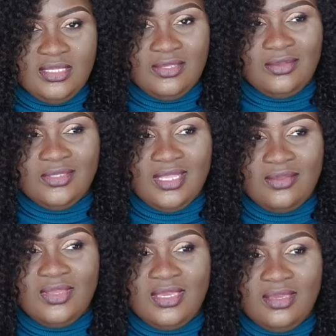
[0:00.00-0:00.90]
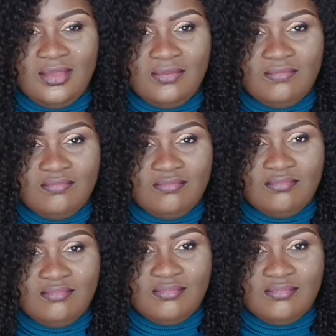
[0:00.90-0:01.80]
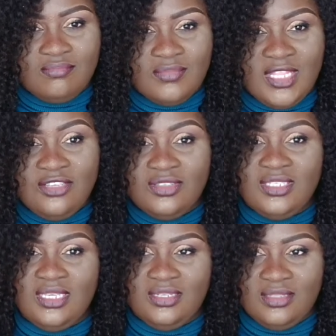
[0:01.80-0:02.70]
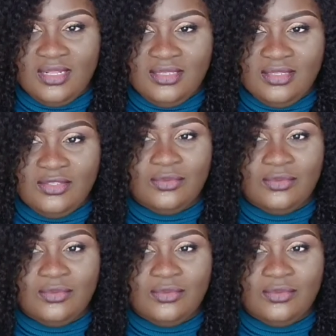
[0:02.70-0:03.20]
So I was like, okay, let's just get started.